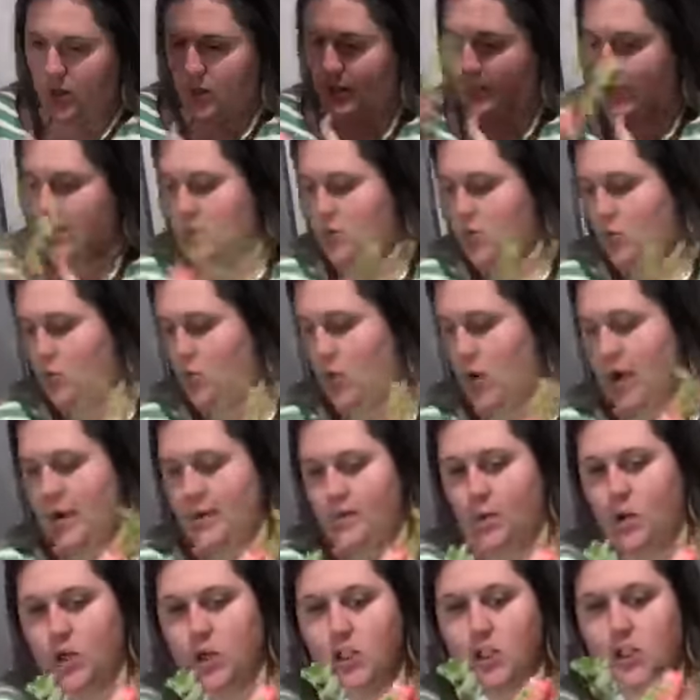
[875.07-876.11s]
Let me do 1
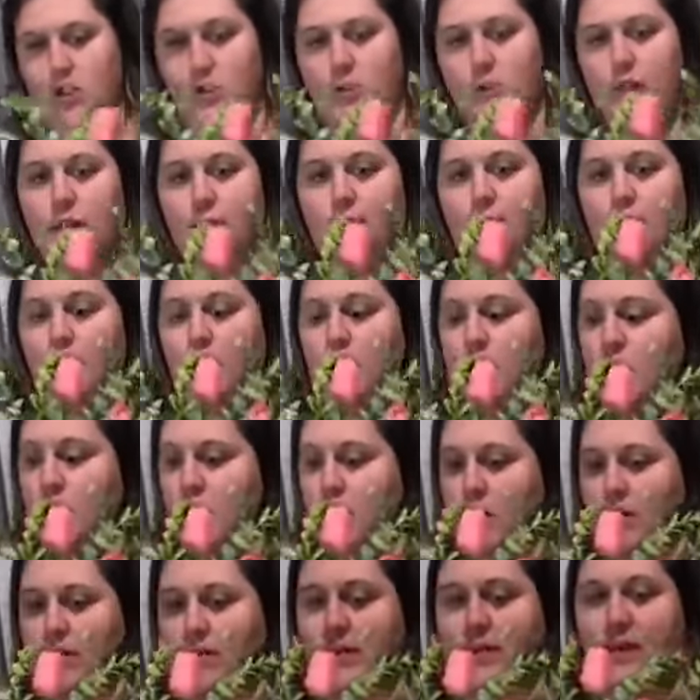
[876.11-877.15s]
more tulip.
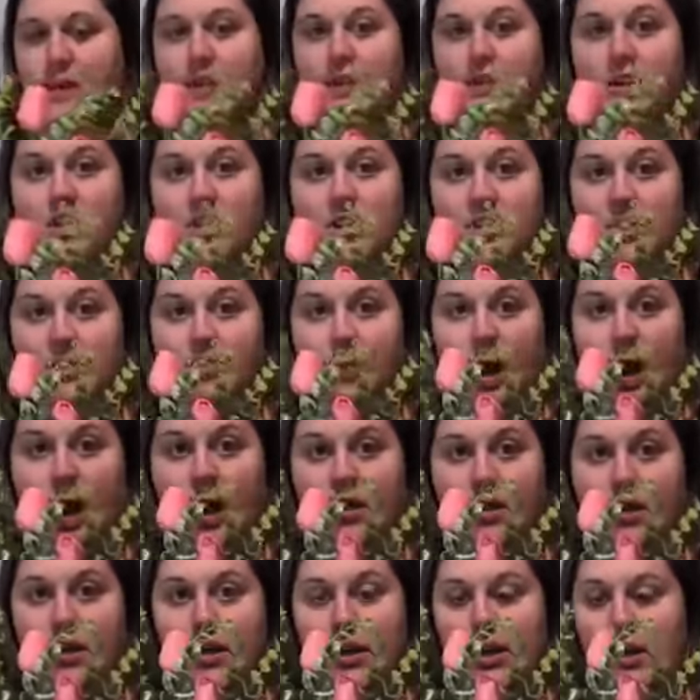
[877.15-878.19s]
So I think there's a spot
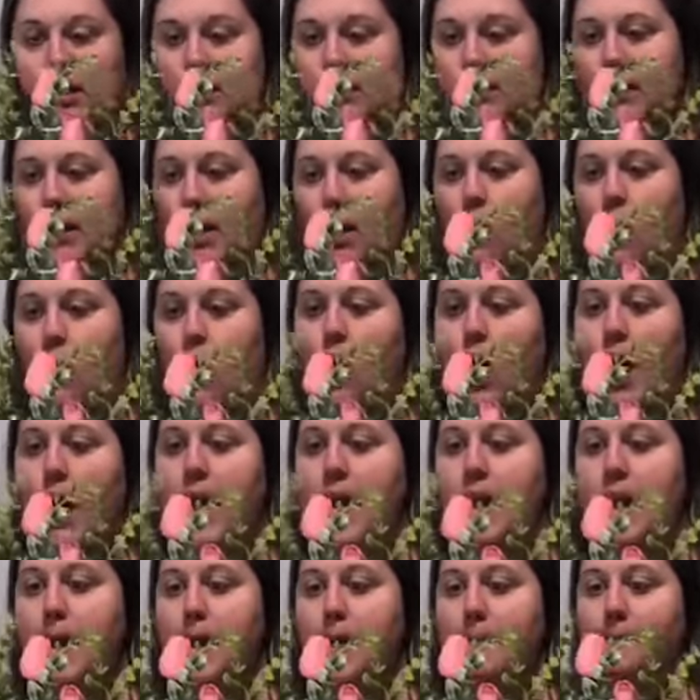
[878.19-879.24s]
that needs like
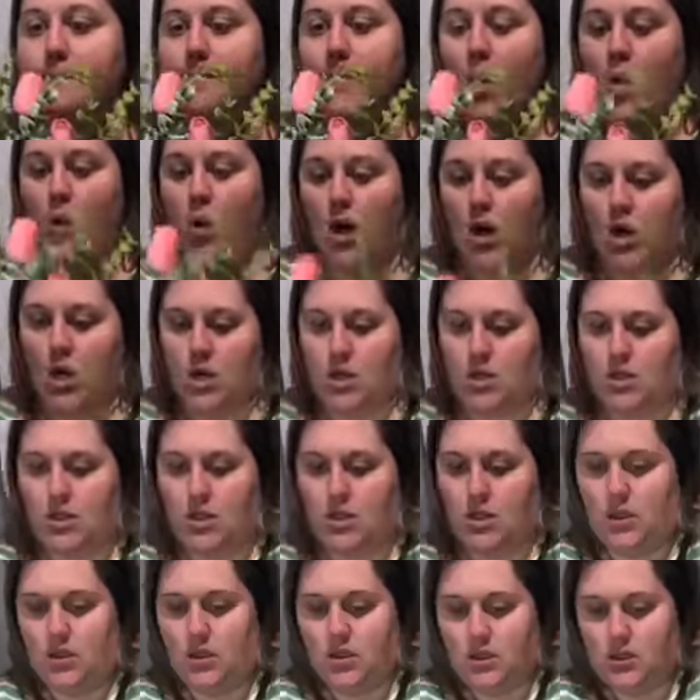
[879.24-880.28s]
1 more.
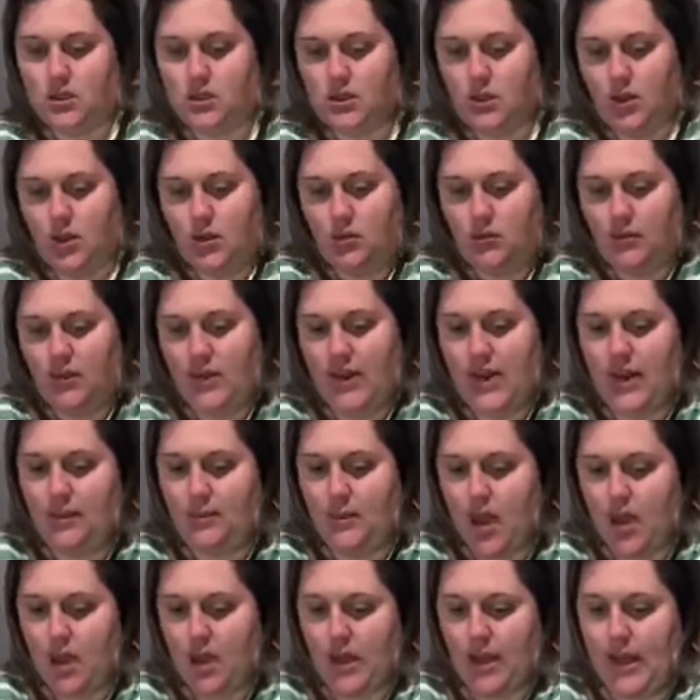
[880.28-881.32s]
And then I'm
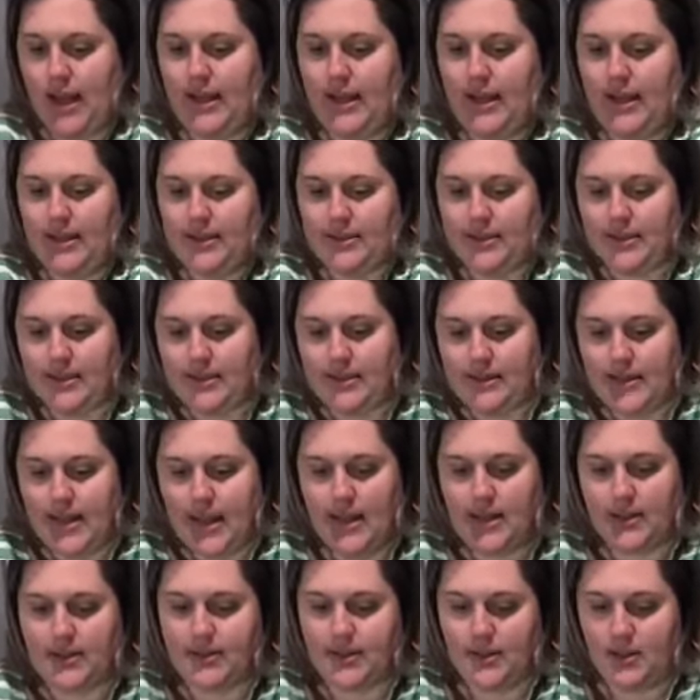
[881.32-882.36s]
not gonna like it because it's
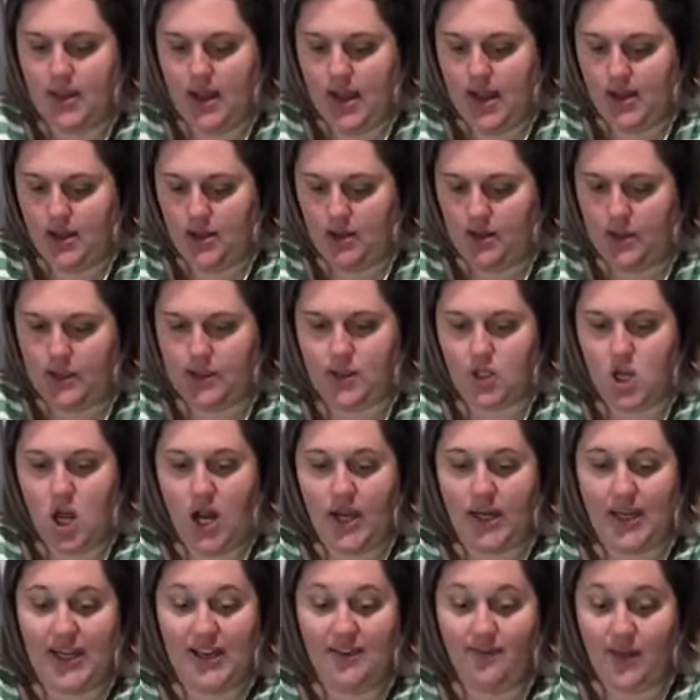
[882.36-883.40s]
6 and that is not
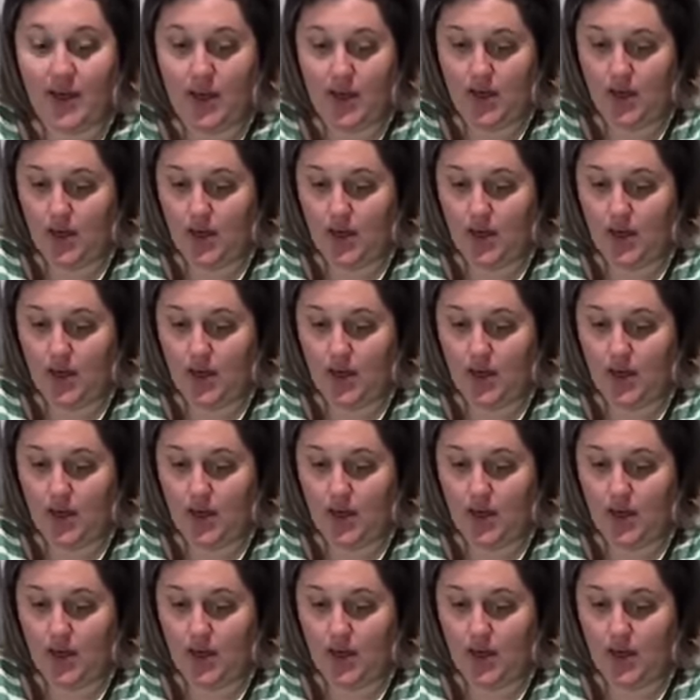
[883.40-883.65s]
even.